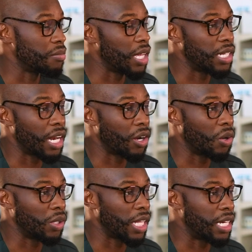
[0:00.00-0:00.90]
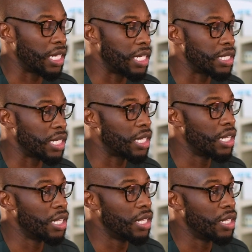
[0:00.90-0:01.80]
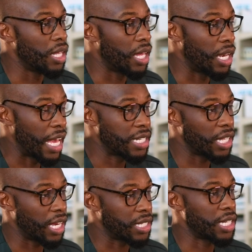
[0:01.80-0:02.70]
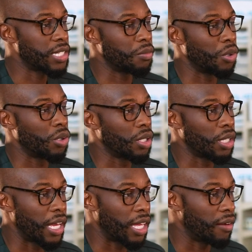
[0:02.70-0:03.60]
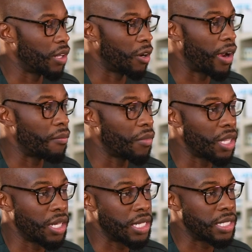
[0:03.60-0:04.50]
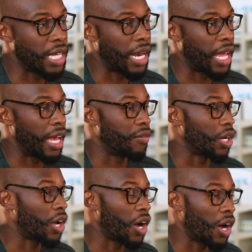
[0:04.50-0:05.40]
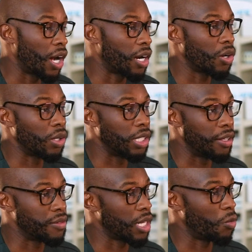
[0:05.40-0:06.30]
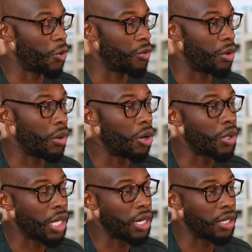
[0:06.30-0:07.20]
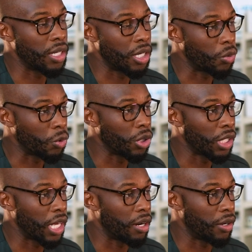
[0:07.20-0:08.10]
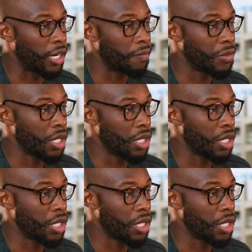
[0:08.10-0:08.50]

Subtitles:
made that a whole lot easy. And lastly, accessible. Like if the grandmother does not have a car or lives somewhere remote in a rural area,